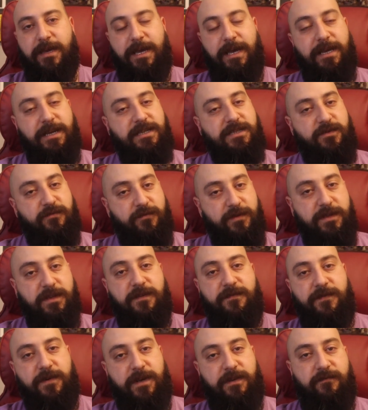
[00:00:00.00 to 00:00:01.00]
and it's a
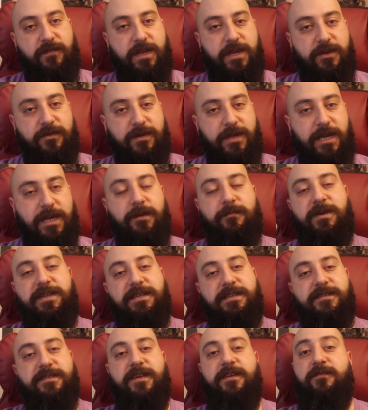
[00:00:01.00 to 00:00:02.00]
really fun video game, and
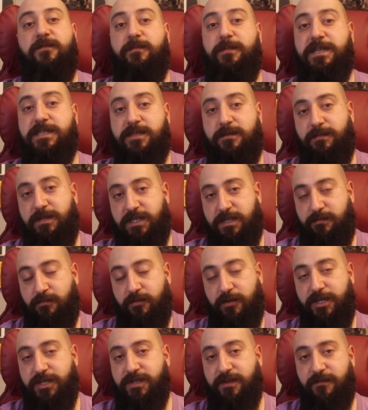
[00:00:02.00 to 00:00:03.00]
it's given me some
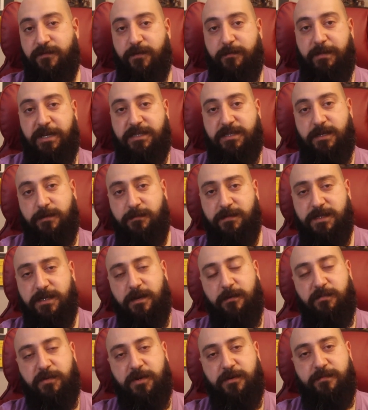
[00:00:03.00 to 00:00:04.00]
inspiration for my
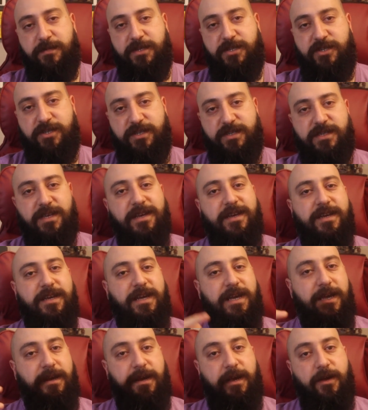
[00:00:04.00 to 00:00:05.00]
tabletop RPGs,
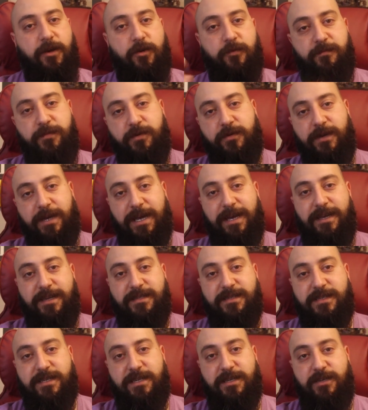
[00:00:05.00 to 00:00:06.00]
and I hope you
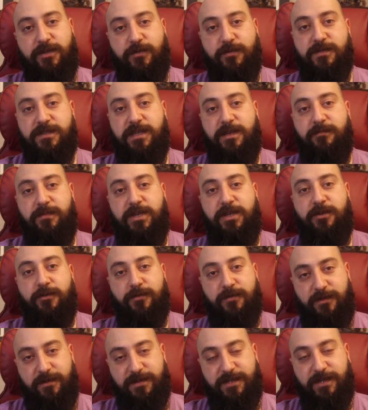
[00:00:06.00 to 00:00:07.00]
guys can use them in
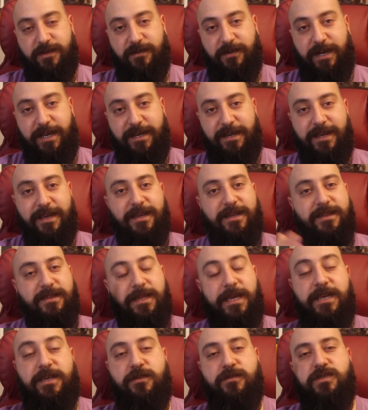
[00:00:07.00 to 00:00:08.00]
yours. All right?
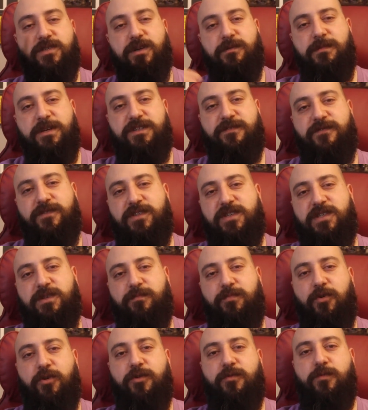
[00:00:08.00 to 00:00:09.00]
Thank you so much for the
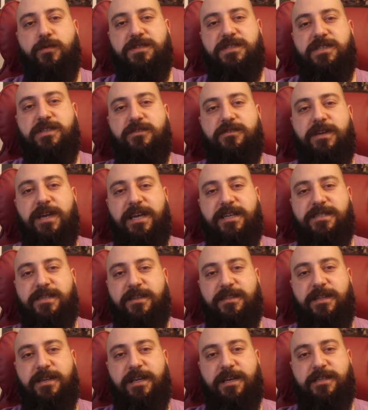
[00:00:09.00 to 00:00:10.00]
support. We'll see you guys
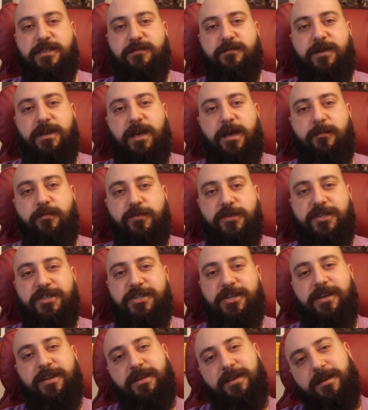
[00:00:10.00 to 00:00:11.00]
on the next one. I
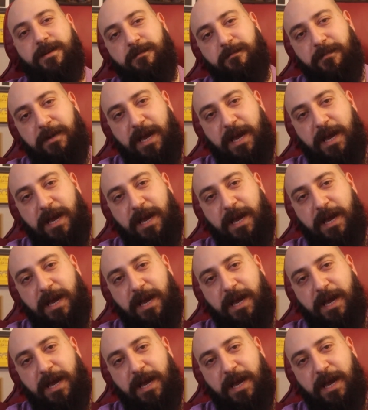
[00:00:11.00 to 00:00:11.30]
appreciate it.